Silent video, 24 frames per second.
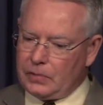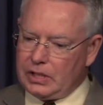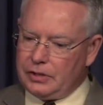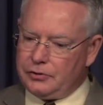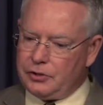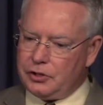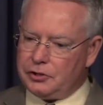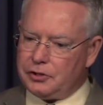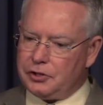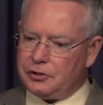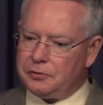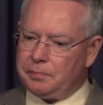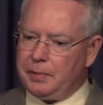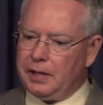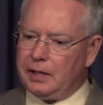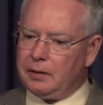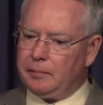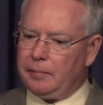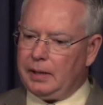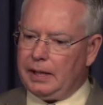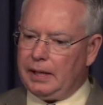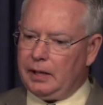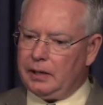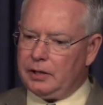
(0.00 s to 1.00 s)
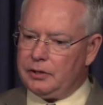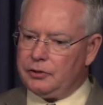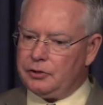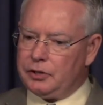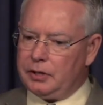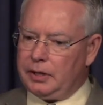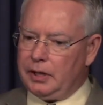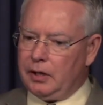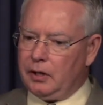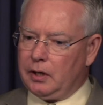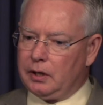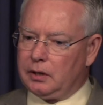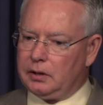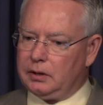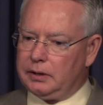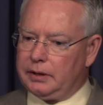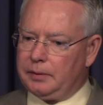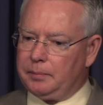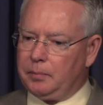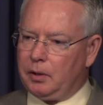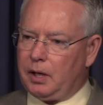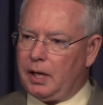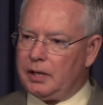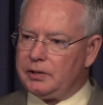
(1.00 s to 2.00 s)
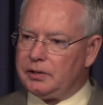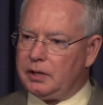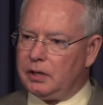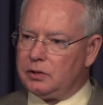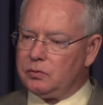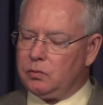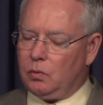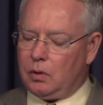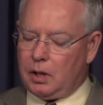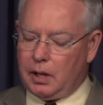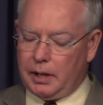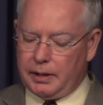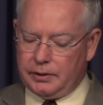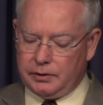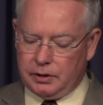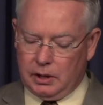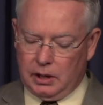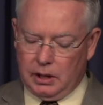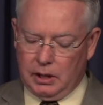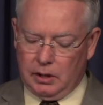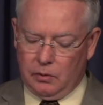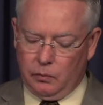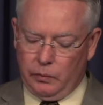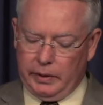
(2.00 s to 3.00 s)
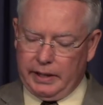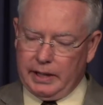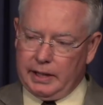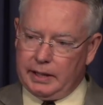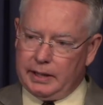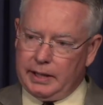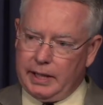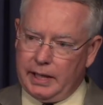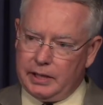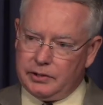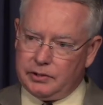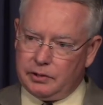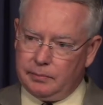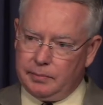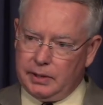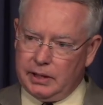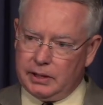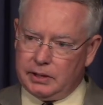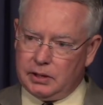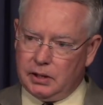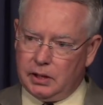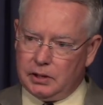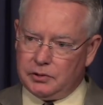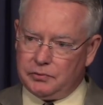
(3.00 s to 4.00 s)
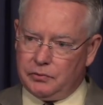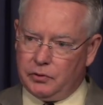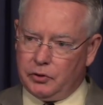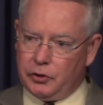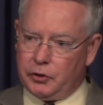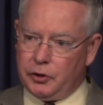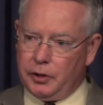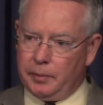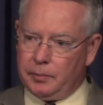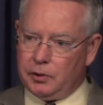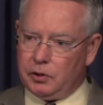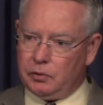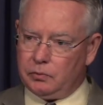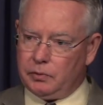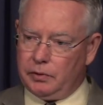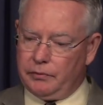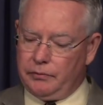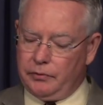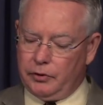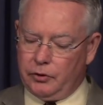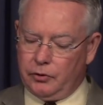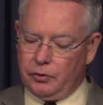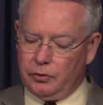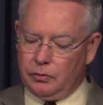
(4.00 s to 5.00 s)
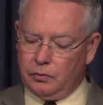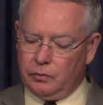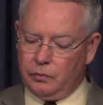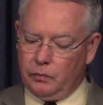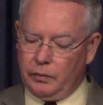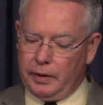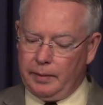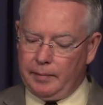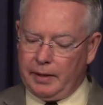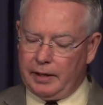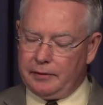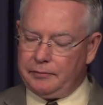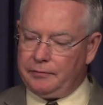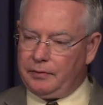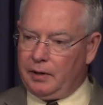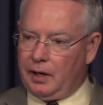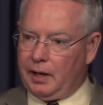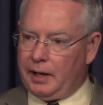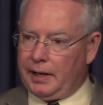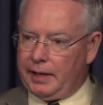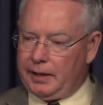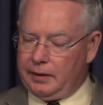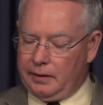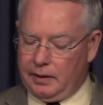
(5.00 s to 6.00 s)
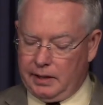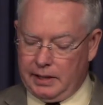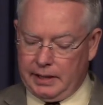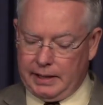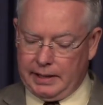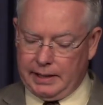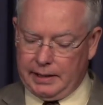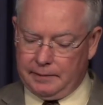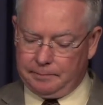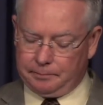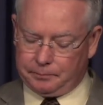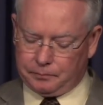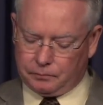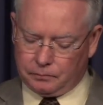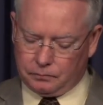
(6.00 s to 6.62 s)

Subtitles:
just to speak about it generically, process-wise, we get a case submitted to us for a criminal review. We may find that